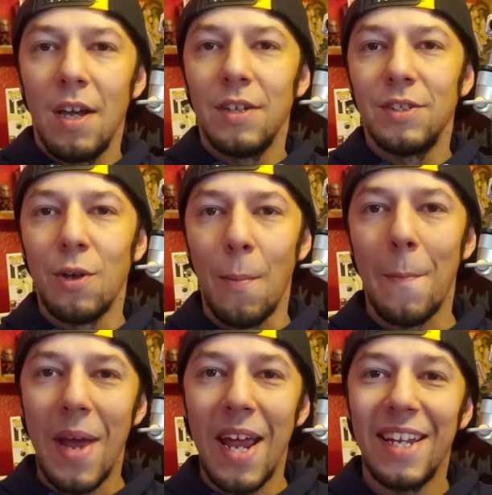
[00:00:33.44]
So
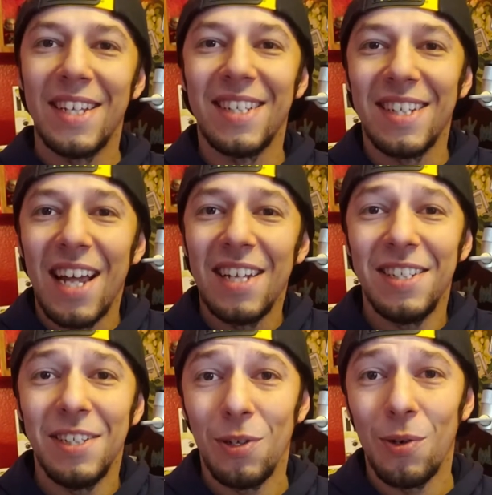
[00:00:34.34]
Mank is a
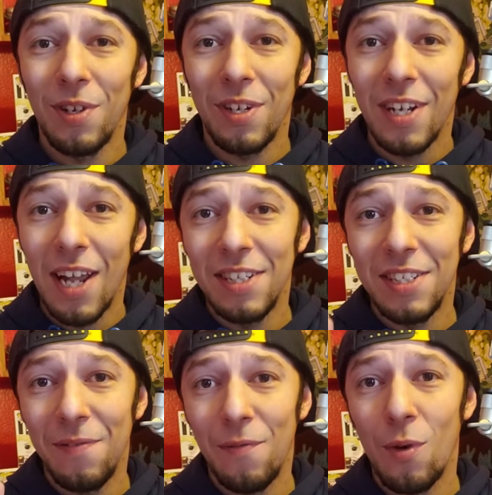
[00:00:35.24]

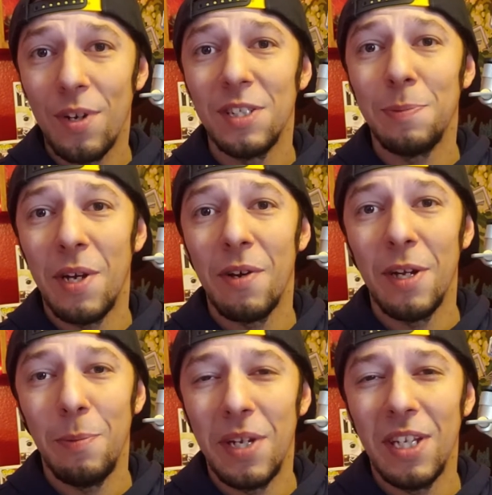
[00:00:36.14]
1940s
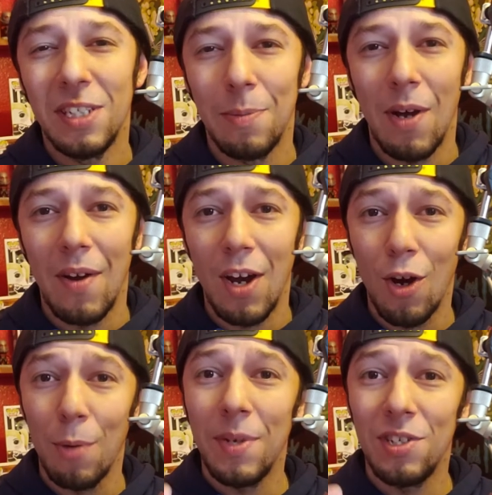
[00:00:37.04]
period piece about
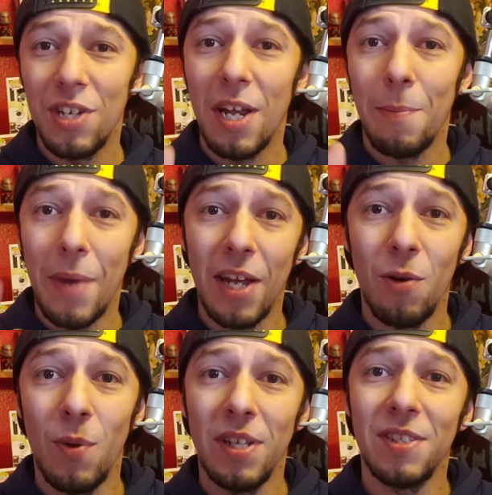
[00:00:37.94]
Herman J.
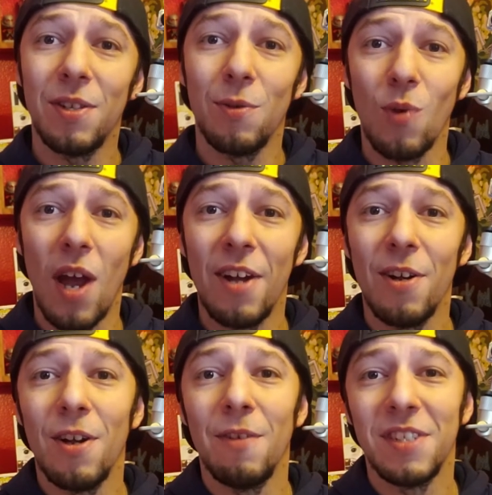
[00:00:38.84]
Mankiewicz, the
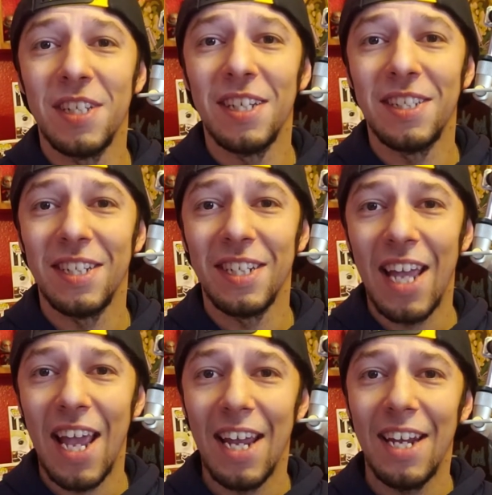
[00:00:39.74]
writer of Citizen
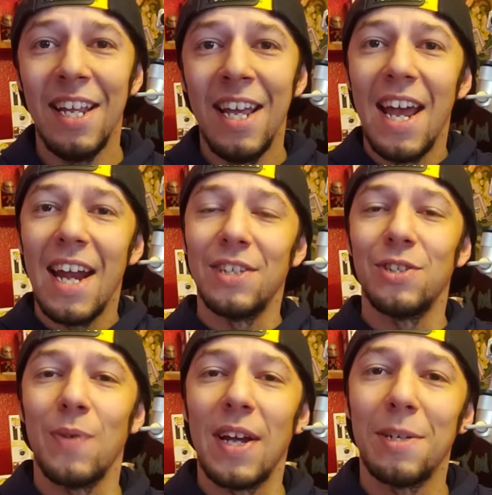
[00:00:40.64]
Kane, and it's
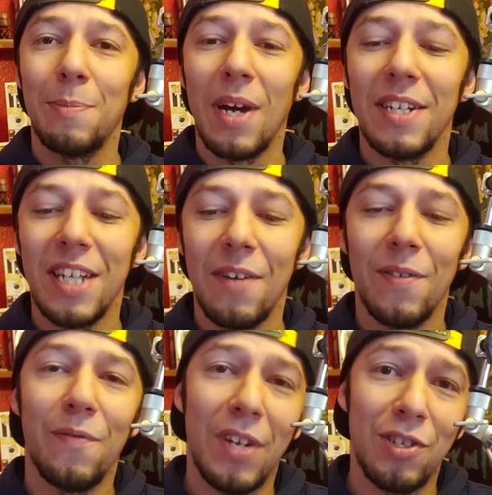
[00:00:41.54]
directed by
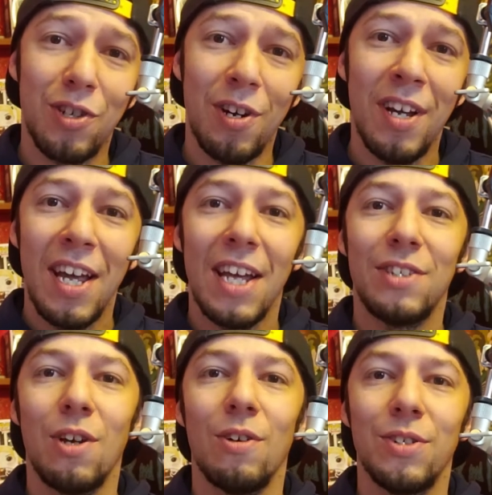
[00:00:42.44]
David Fincher.
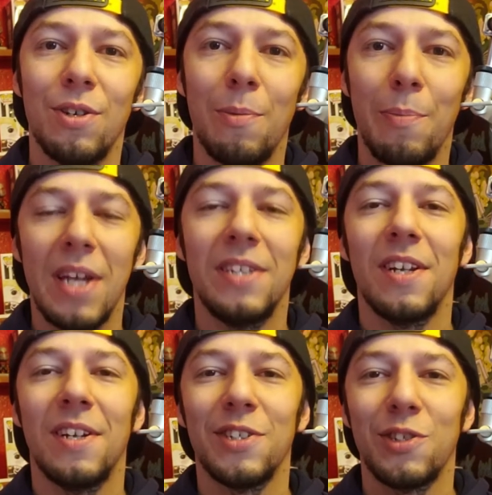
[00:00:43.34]
It's also
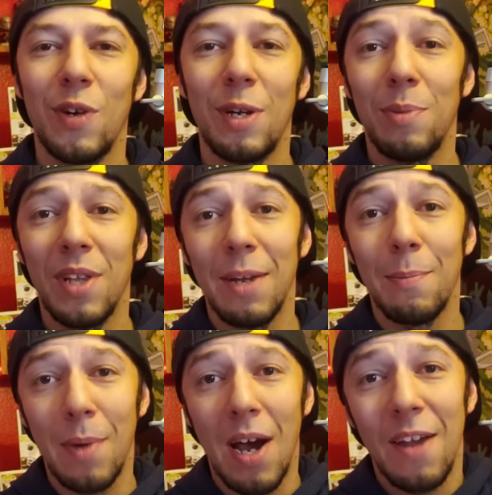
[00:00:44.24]
based on a
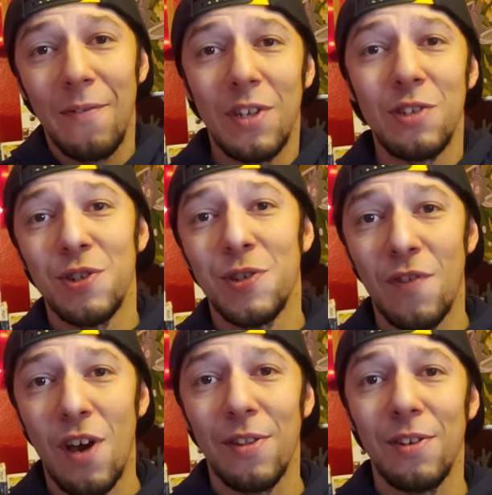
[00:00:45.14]
screenplay by Fincher's
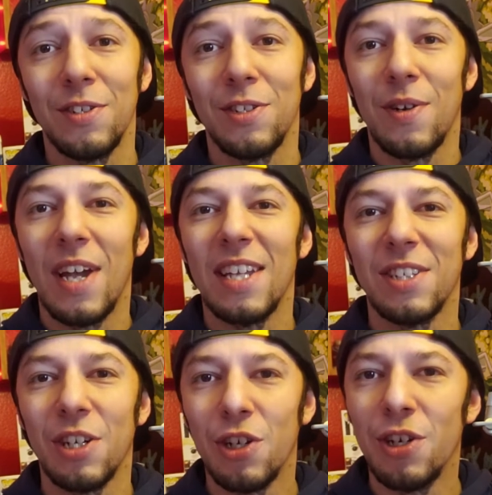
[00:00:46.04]
father. So it
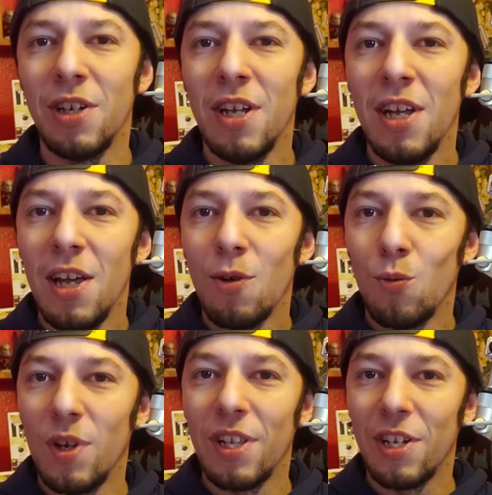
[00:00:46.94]
has a good,
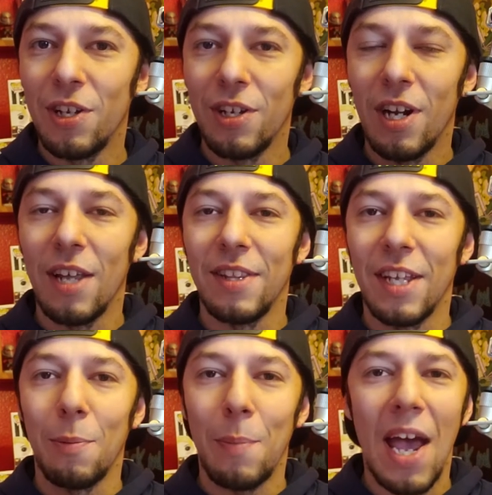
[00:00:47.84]
really good, I
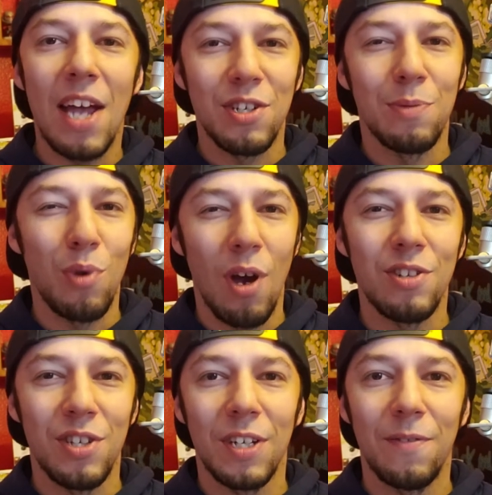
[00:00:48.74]
think, passion
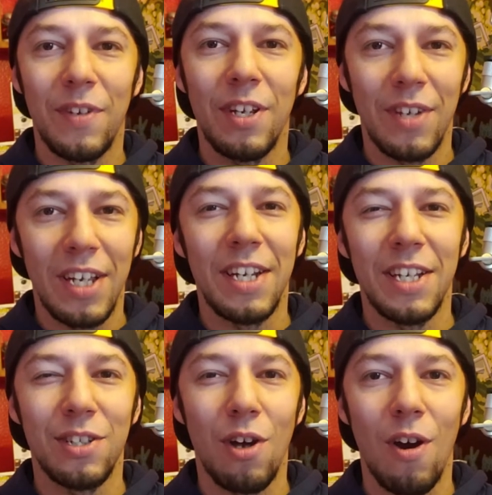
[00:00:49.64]
project feel in
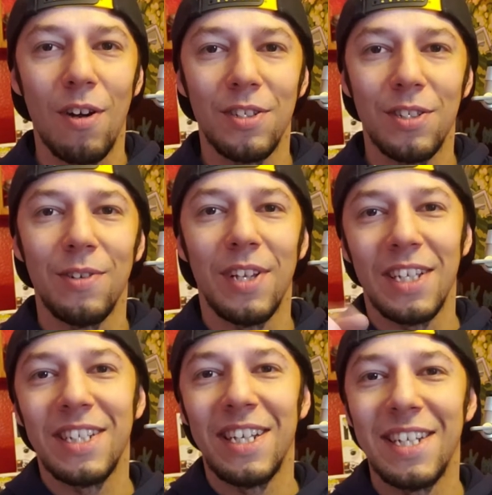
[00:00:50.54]
his heart. So
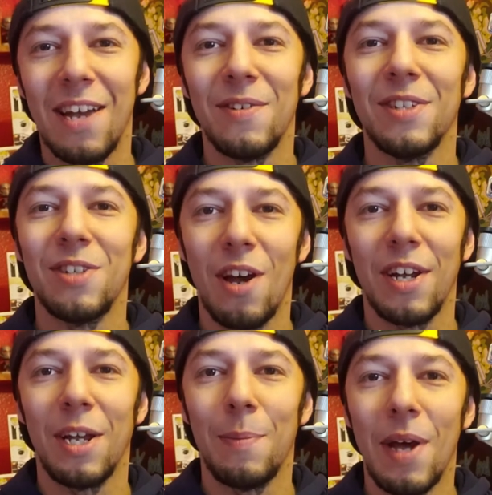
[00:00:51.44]
let's get down to
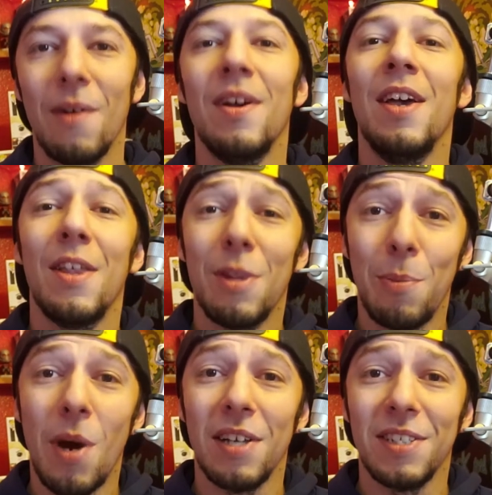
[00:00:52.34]
talking about the
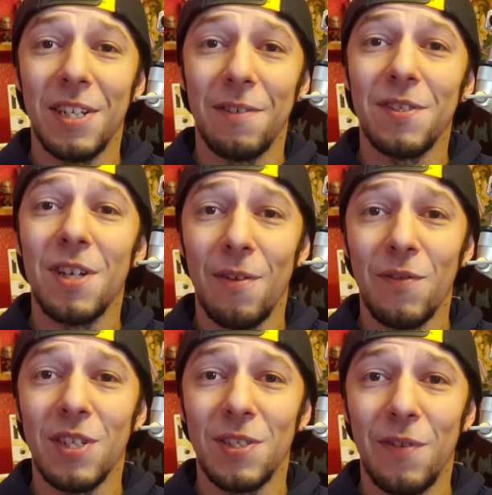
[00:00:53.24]
positives
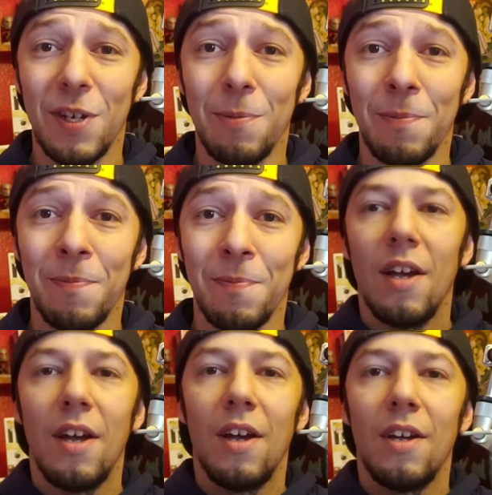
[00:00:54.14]
of this film.
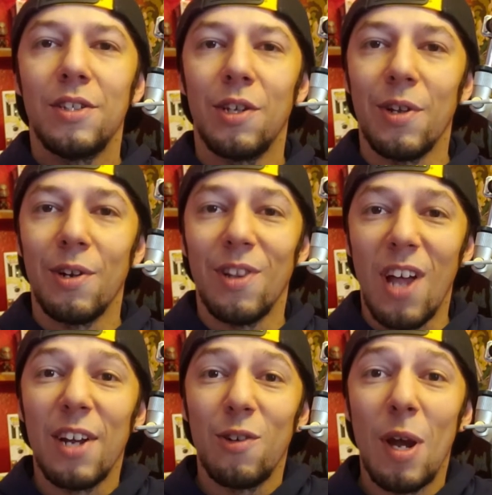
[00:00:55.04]
So there are a
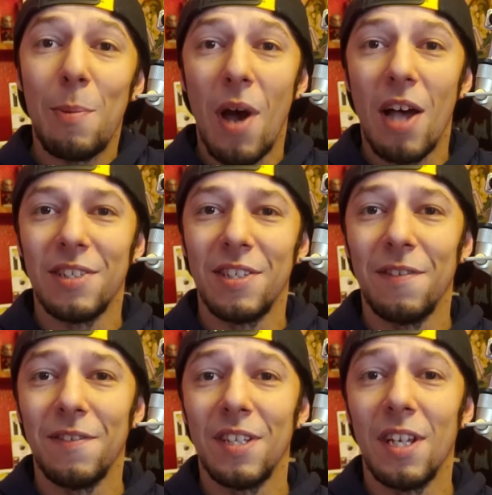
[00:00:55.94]
lot of great
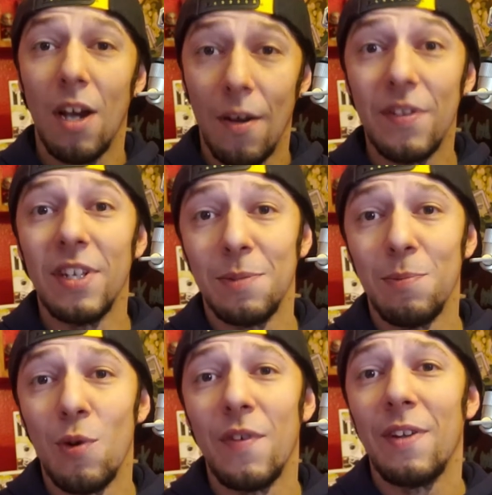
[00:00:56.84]
positives of this
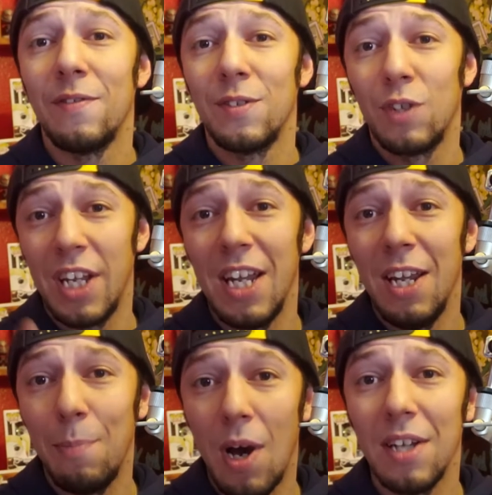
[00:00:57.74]
movie.
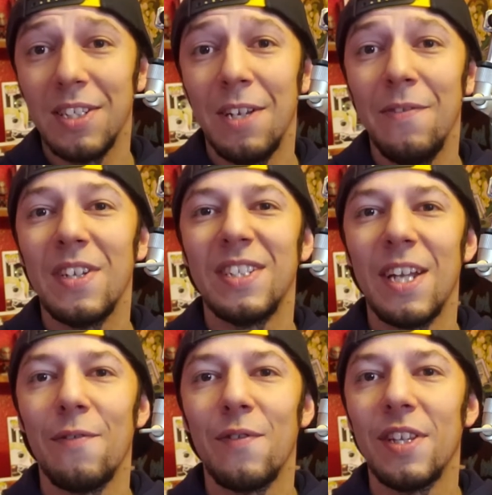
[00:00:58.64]
Key positive is
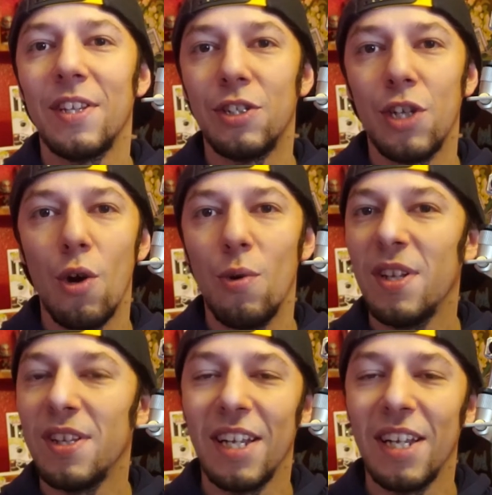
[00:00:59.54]
definitely the tone.